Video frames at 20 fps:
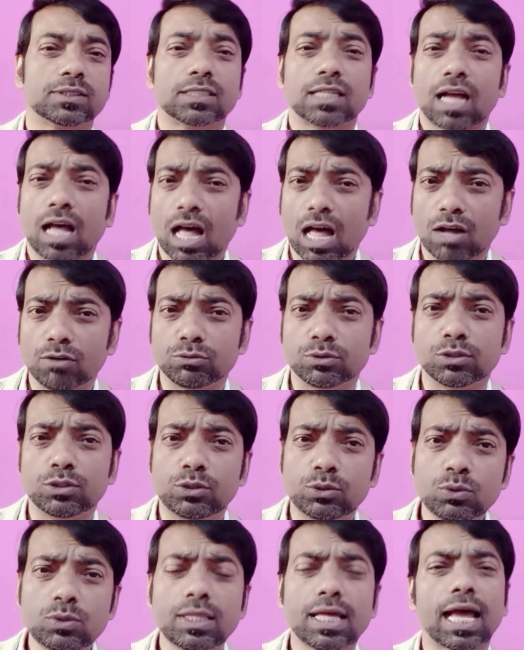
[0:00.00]
How to
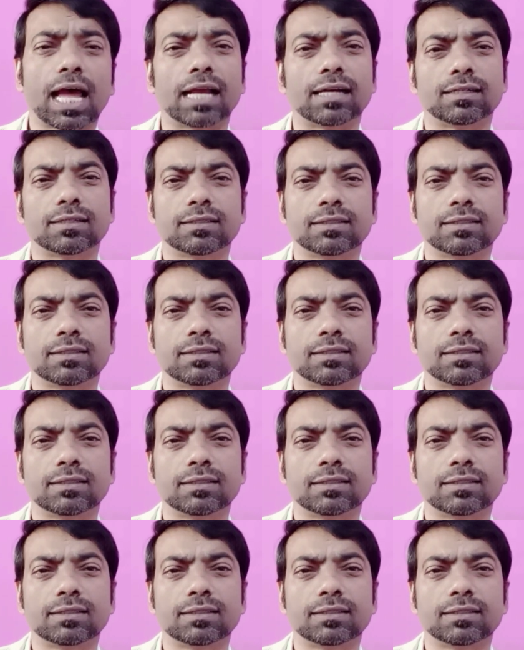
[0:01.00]
do that?